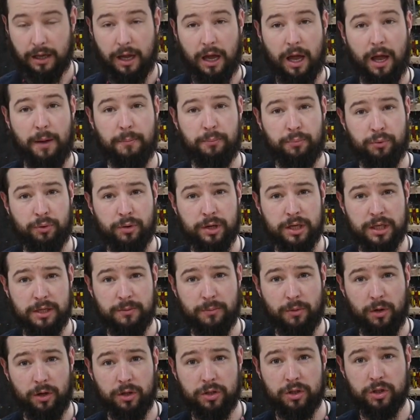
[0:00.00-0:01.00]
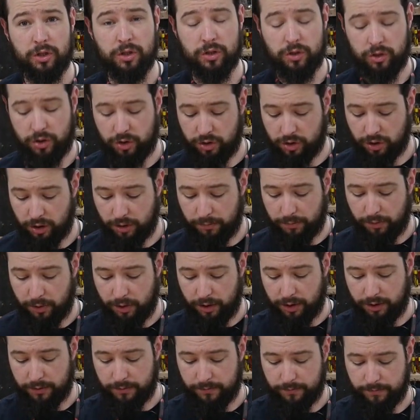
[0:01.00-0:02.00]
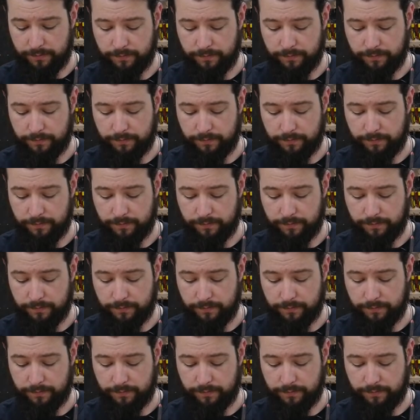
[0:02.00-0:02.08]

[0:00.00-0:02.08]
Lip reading: I'm pretty much just gonna put it